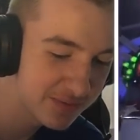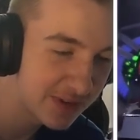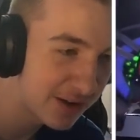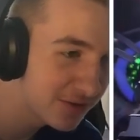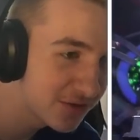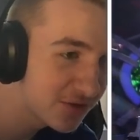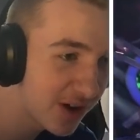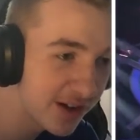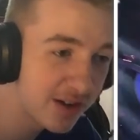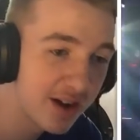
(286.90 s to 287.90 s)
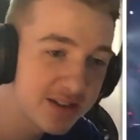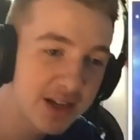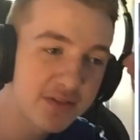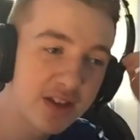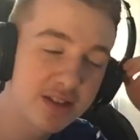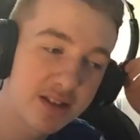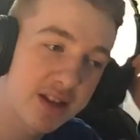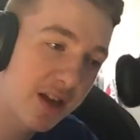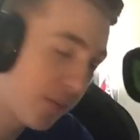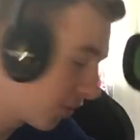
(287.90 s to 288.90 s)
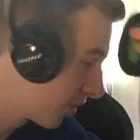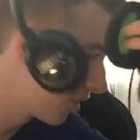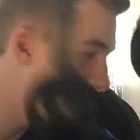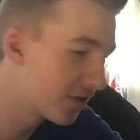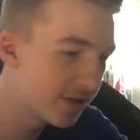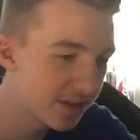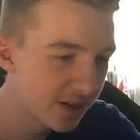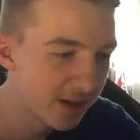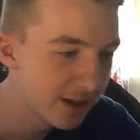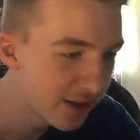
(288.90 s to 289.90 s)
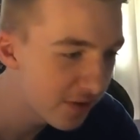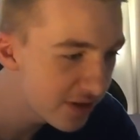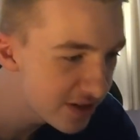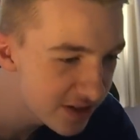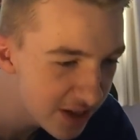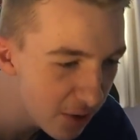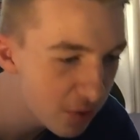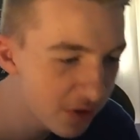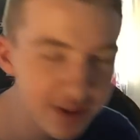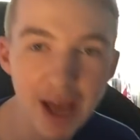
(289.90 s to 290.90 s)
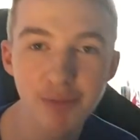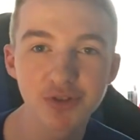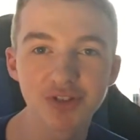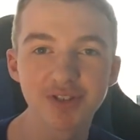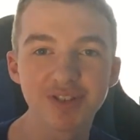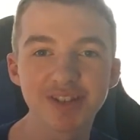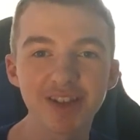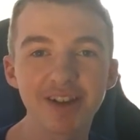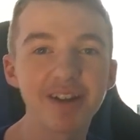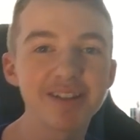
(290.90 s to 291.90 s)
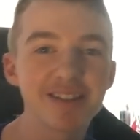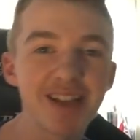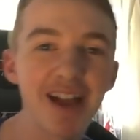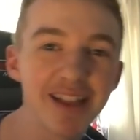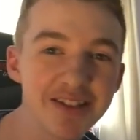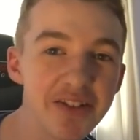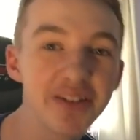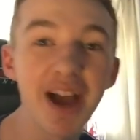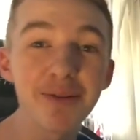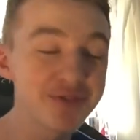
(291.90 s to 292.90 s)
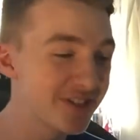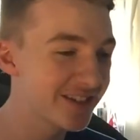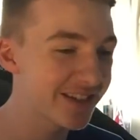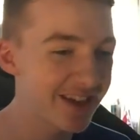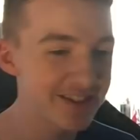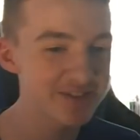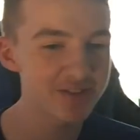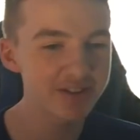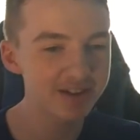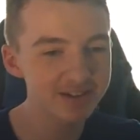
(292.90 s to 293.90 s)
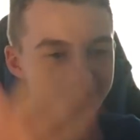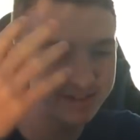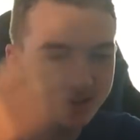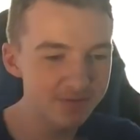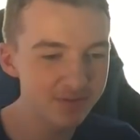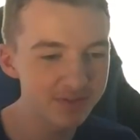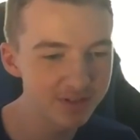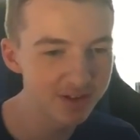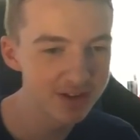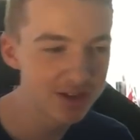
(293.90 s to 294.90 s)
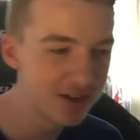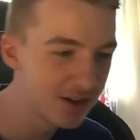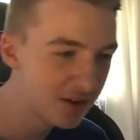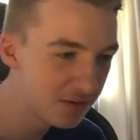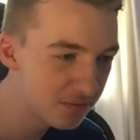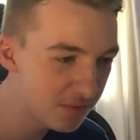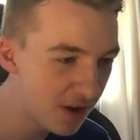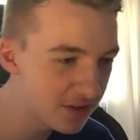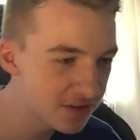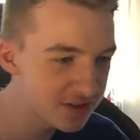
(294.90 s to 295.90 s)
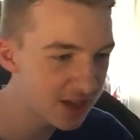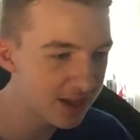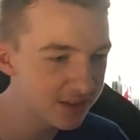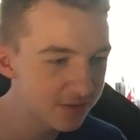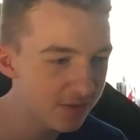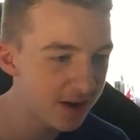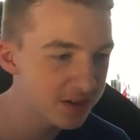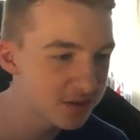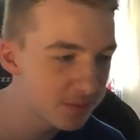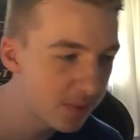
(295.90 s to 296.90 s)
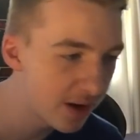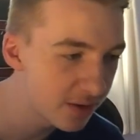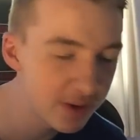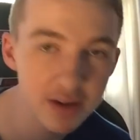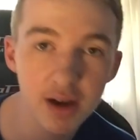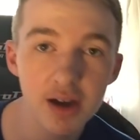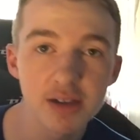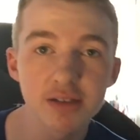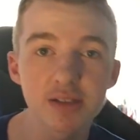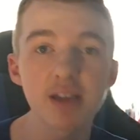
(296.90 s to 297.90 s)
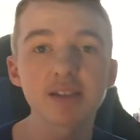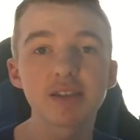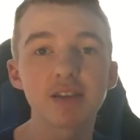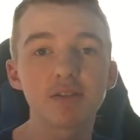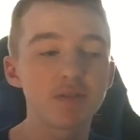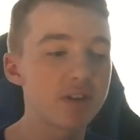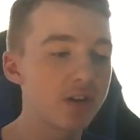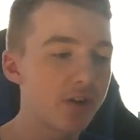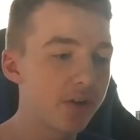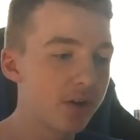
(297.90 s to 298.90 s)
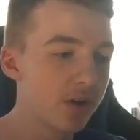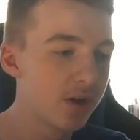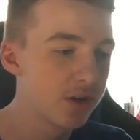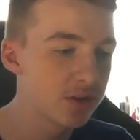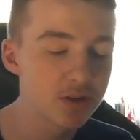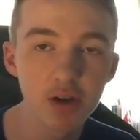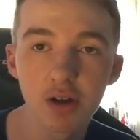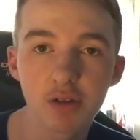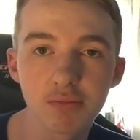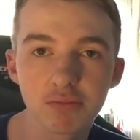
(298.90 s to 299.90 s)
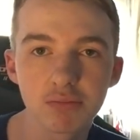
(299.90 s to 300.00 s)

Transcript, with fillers: that was great guys. I have to end it there because there is still no captions. I understand there's no captions again, so I, I can't even understand the rest. But anyway guys, that's the end of the video, so